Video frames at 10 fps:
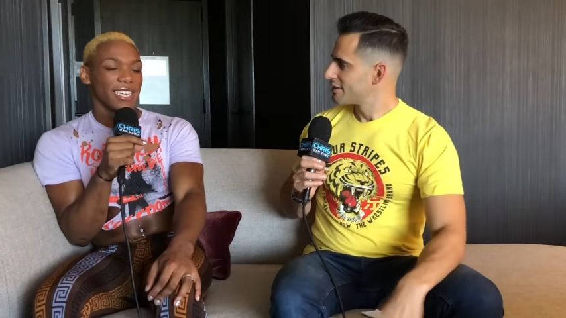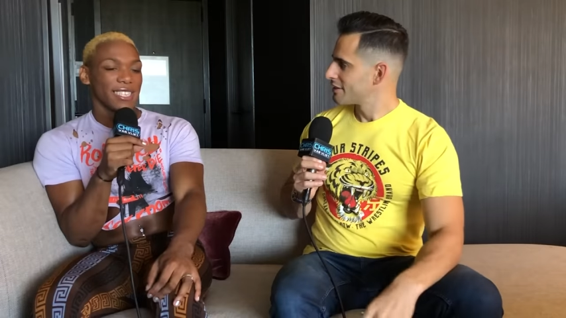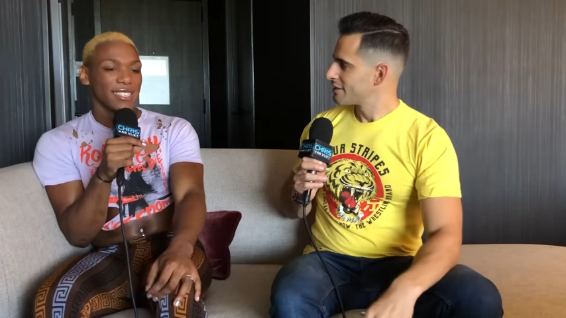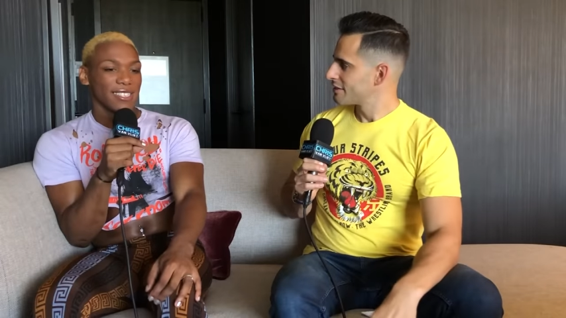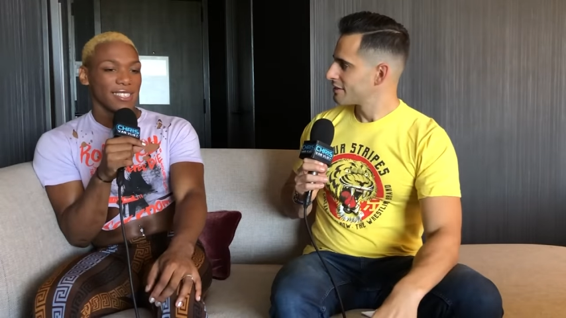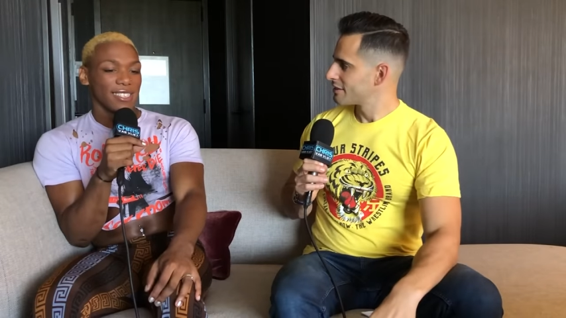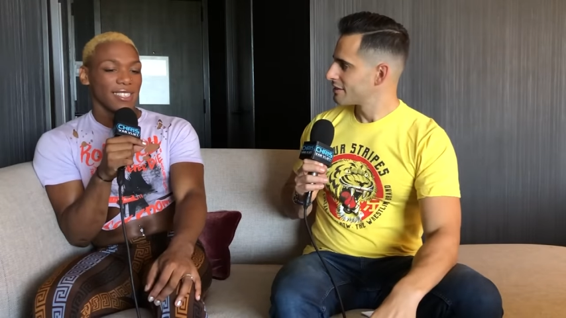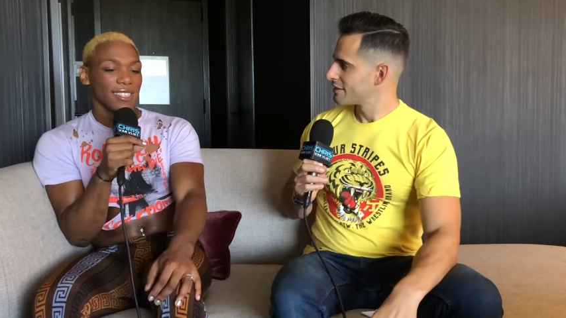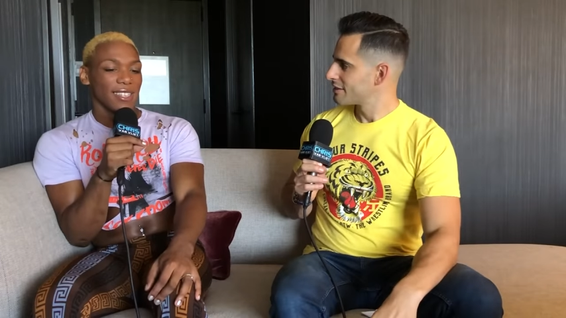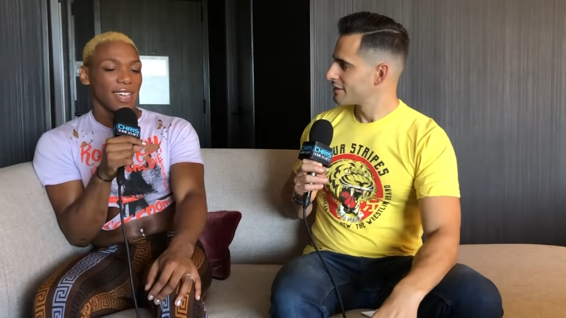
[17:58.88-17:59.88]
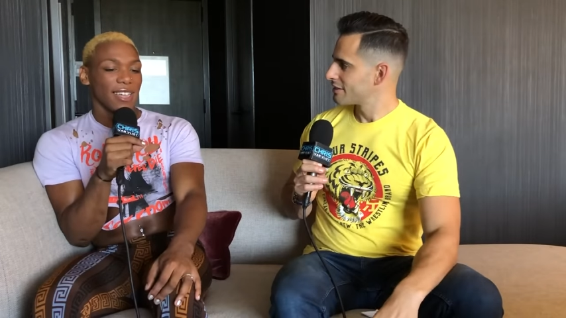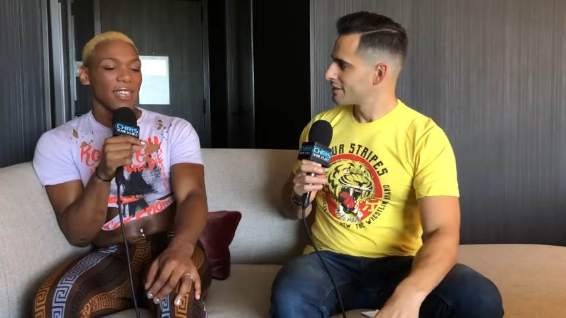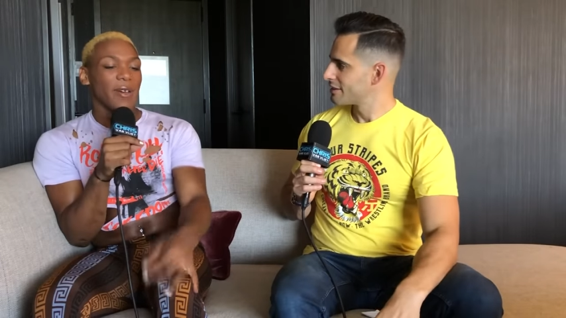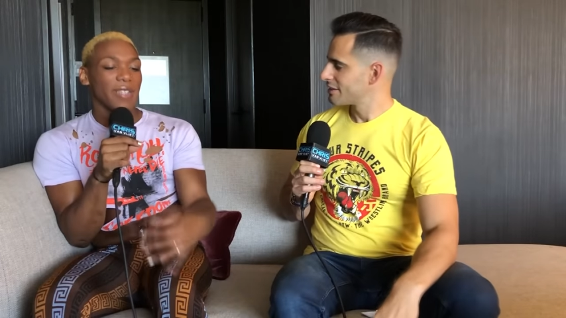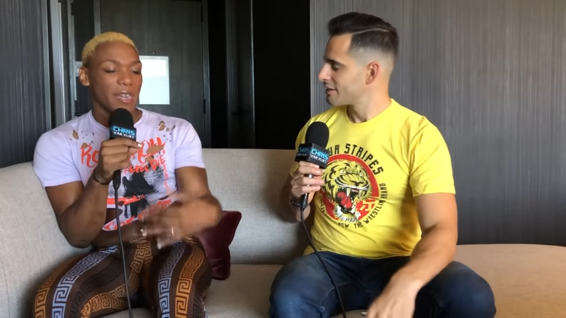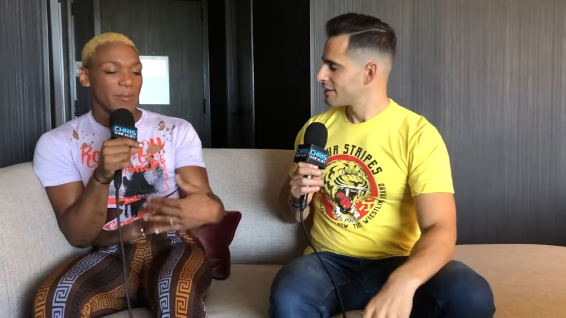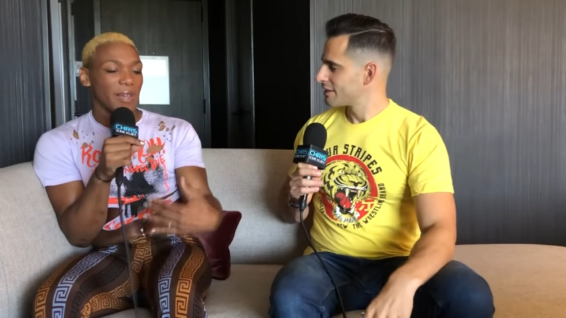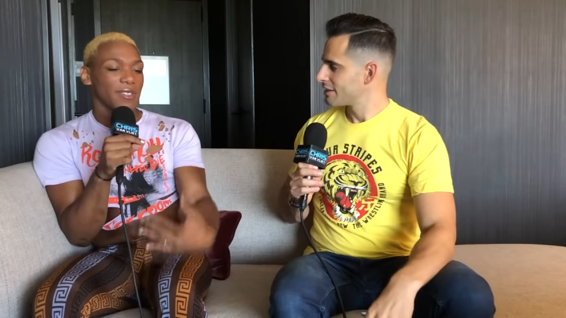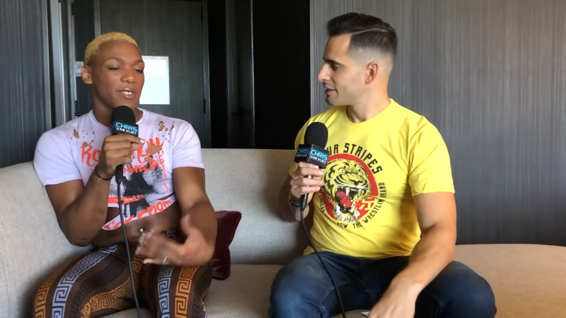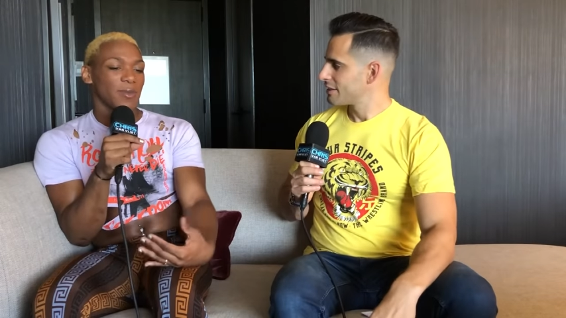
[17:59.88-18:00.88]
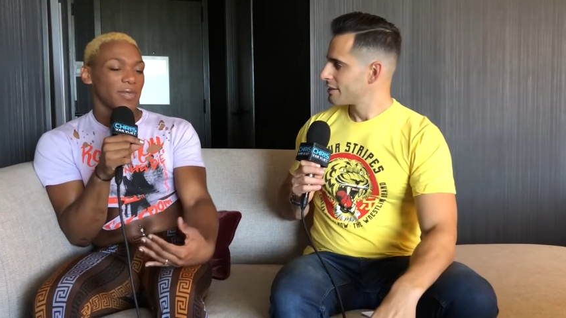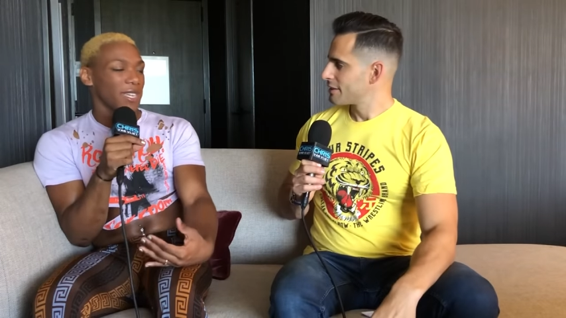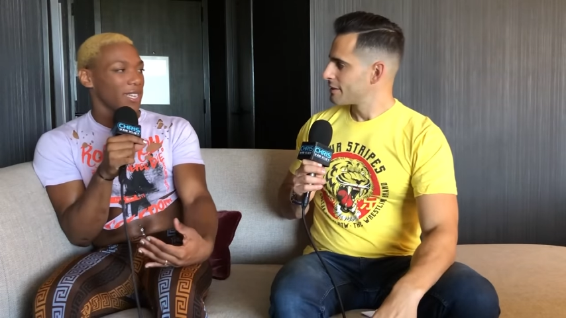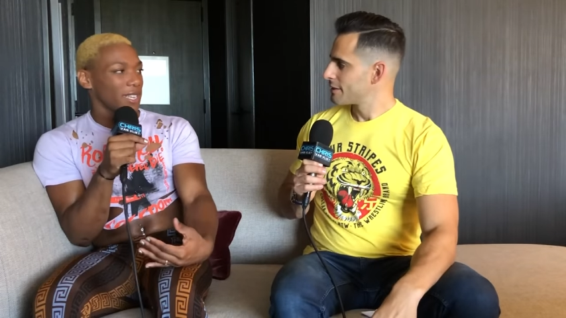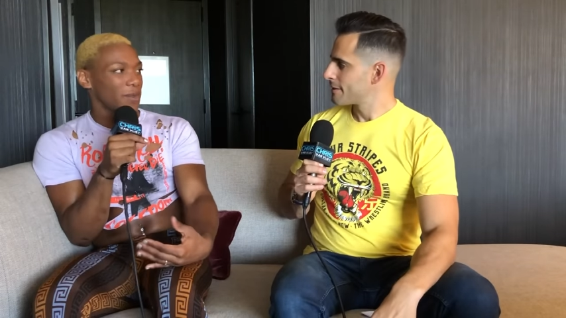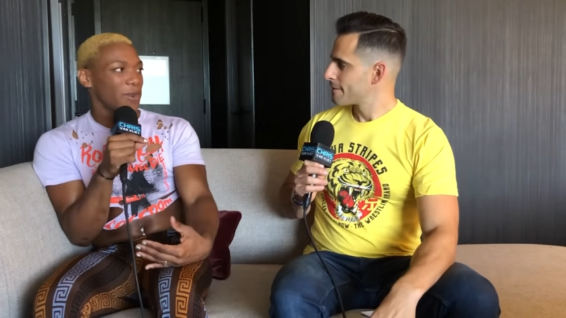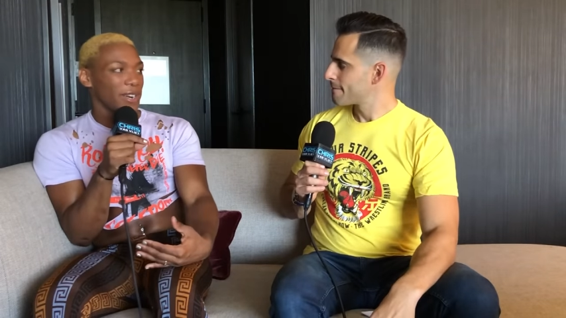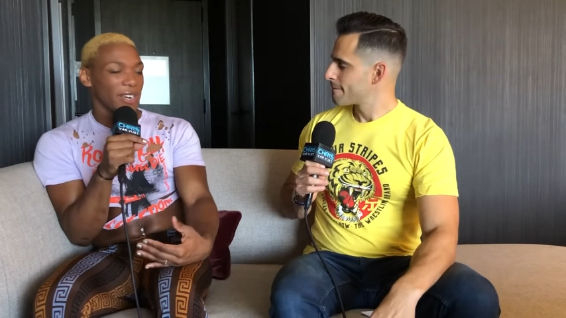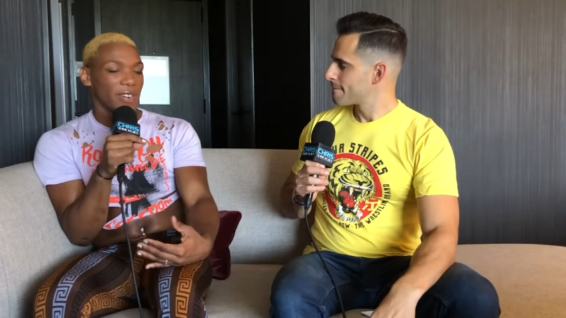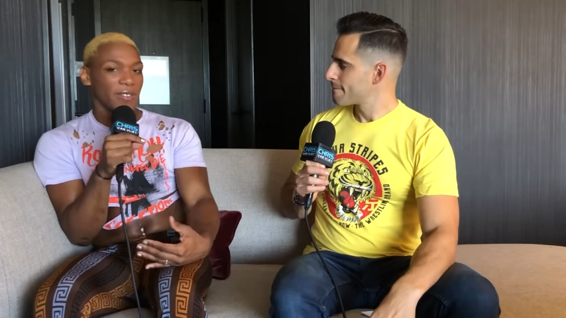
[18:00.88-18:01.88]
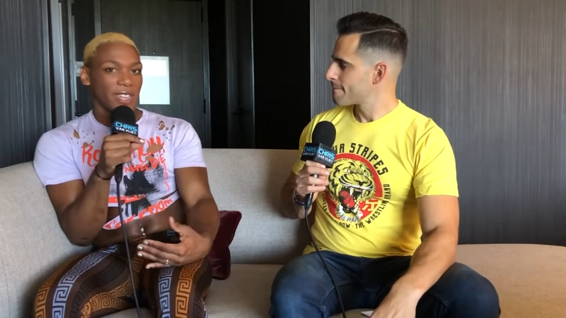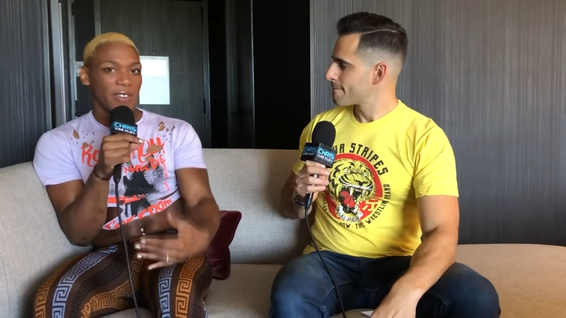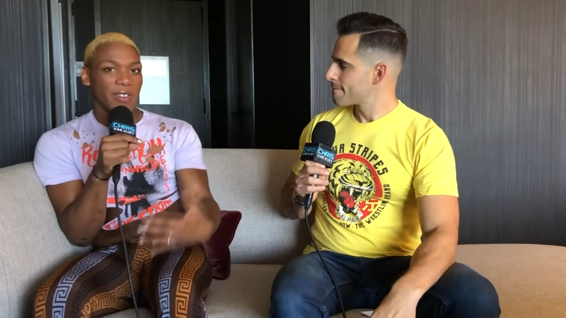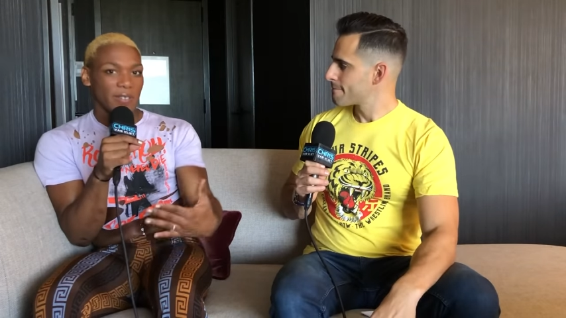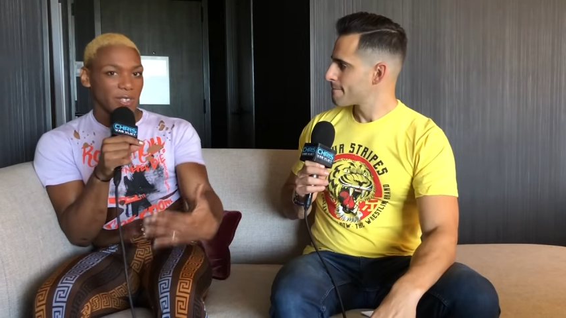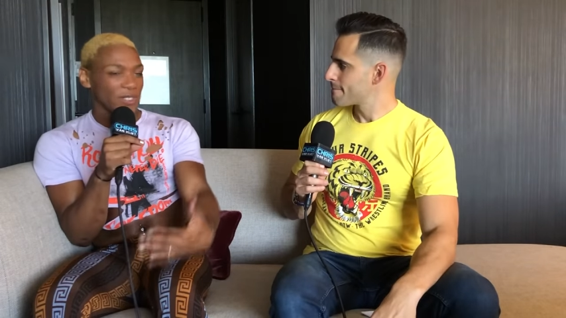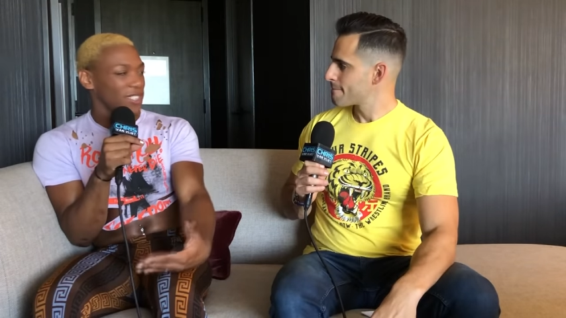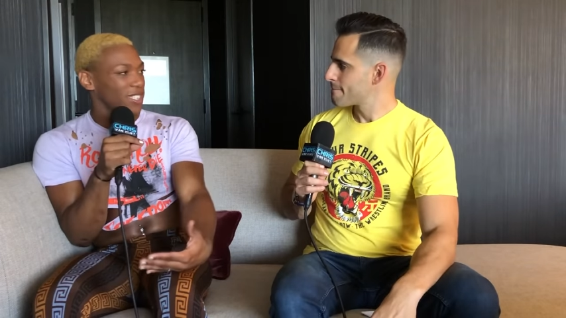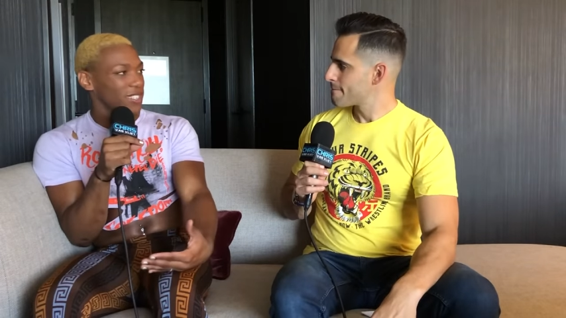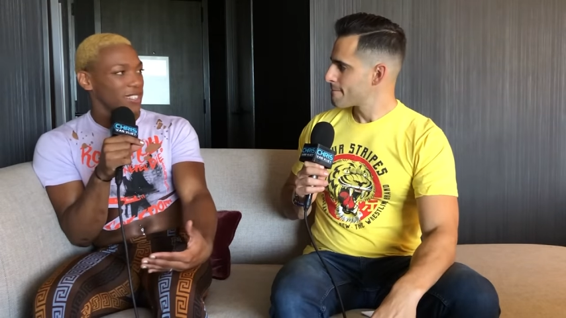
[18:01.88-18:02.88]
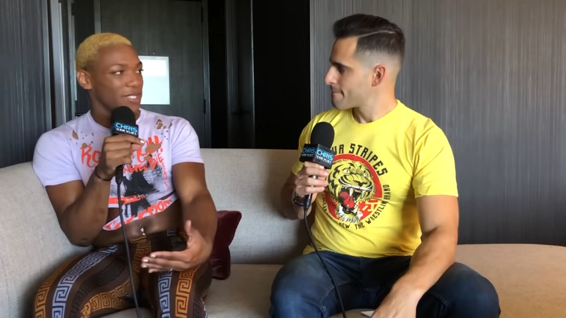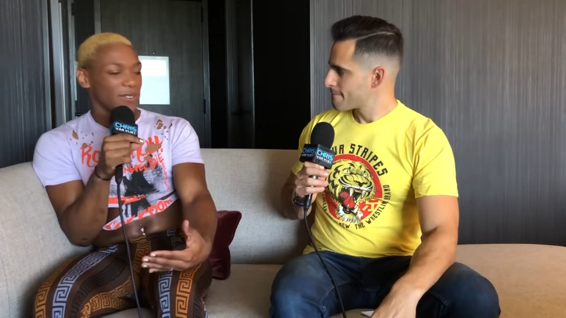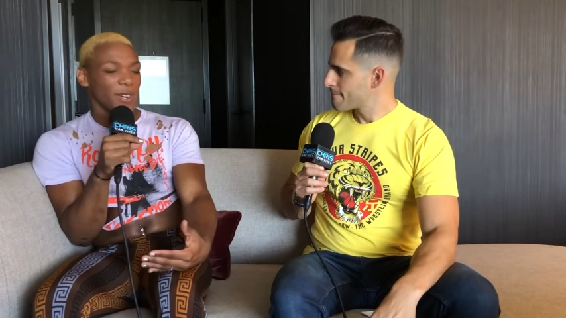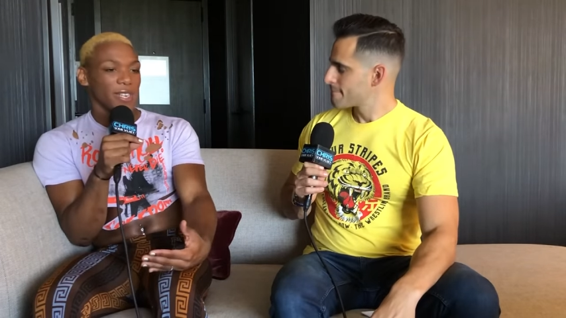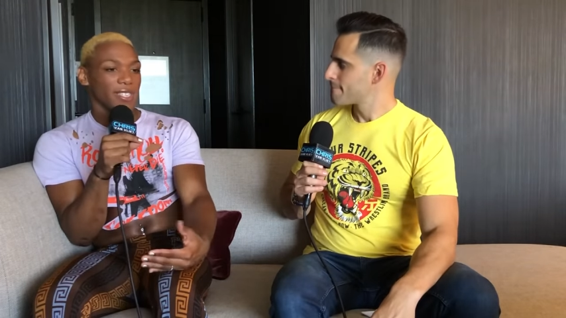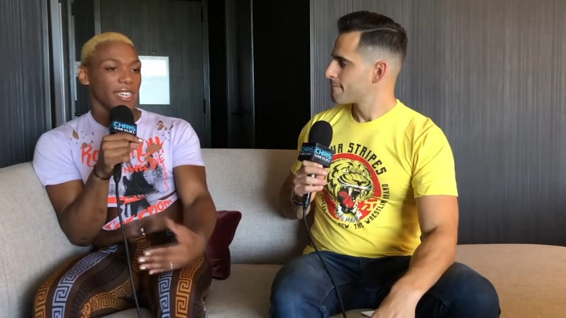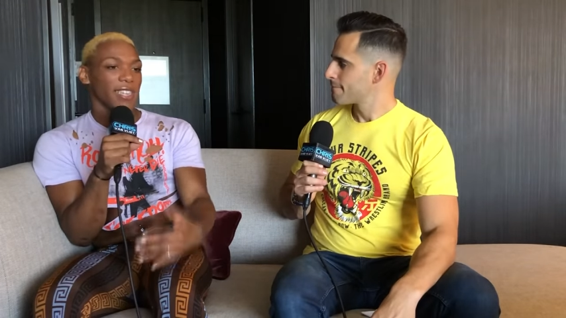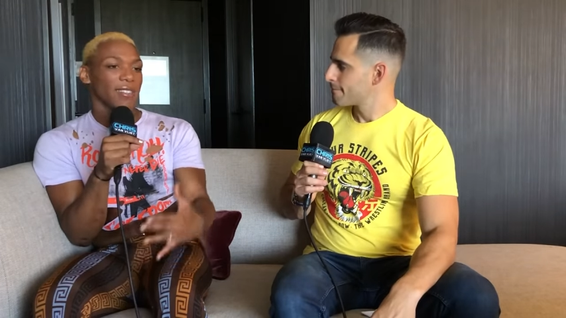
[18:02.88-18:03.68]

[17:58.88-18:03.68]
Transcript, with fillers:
Speaker 1: it's knowing that I'm about to be like a part of like a revolution as far as like